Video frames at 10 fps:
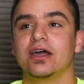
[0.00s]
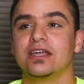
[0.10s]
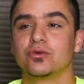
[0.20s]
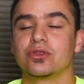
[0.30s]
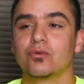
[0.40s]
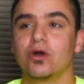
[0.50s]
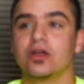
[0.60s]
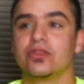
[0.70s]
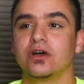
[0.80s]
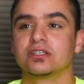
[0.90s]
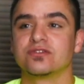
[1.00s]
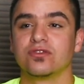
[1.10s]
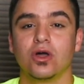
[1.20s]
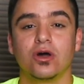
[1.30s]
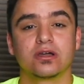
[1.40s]
Here with a Raw Thoughts
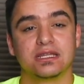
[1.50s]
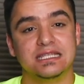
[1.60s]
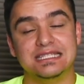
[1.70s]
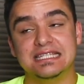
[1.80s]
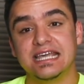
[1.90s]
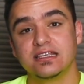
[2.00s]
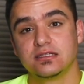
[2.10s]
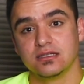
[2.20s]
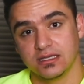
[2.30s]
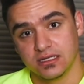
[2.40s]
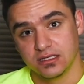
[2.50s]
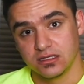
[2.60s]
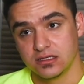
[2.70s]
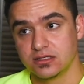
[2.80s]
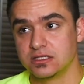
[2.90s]
vlog. The date
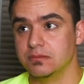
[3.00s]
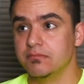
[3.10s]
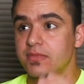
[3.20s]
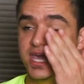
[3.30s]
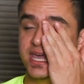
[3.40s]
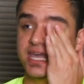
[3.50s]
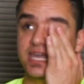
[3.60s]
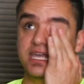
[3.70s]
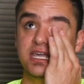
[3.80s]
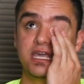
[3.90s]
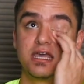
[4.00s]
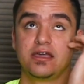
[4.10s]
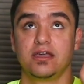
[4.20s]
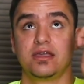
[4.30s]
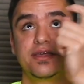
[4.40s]
is May
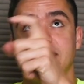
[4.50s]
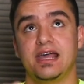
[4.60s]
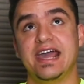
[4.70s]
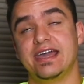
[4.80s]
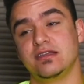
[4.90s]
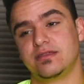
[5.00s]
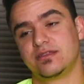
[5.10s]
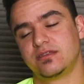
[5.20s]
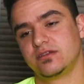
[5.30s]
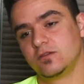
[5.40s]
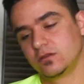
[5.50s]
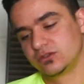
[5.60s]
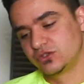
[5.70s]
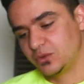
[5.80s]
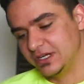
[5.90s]
8th,
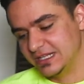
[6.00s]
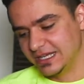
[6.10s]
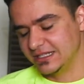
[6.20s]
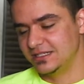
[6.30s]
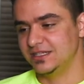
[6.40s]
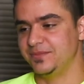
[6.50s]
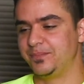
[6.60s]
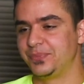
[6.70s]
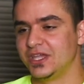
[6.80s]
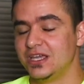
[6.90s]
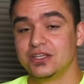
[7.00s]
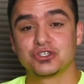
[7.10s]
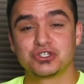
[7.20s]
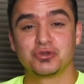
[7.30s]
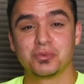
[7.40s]
2019.
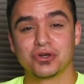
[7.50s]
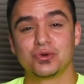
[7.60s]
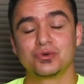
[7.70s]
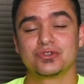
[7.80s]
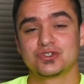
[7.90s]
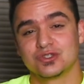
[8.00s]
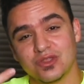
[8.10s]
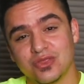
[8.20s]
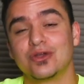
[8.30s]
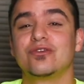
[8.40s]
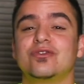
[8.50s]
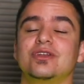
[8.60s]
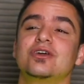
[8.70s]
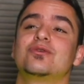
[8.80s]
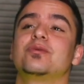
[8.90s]
This is super cool. This is the third
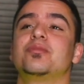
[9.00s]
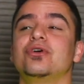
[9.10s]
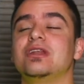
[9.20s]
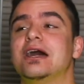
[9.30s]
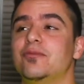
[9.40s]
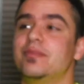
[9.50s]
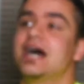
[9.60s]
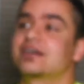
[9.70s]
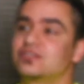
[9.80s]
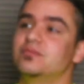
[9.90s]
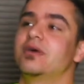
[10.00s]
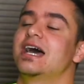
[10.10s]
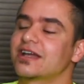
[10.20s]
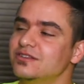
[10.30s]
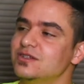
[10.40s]
video we're putting out back to
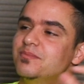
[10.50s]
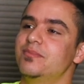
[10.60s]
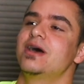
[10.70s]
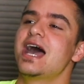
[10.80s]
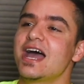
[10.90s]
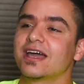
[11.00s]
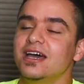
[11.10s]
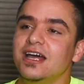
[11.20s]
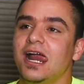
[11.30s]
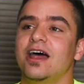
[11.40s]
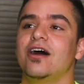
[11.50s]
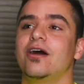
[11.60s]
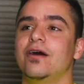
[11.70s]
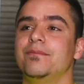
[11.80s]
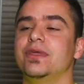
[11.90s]
back to back.
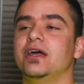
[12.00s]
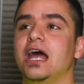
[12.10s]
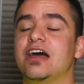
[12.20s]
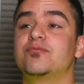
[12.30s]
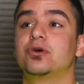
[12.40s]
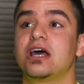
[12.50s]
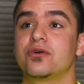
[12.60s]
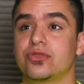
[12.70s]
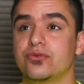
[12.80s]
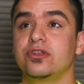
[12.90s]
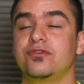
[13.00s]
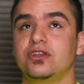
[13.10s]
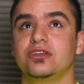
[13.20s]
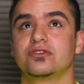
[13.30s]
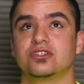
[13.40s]
I've put out 3
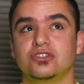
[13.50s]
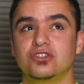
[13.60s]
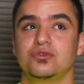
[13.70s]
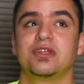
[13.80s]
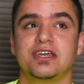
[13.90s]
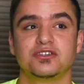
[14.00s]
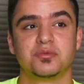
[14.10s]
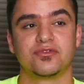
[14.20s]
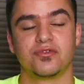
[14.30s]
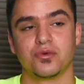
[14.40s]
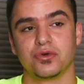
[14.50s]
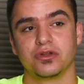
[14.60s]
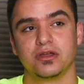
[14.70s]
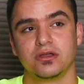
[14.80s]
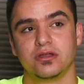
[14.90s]
videos in 2 days before.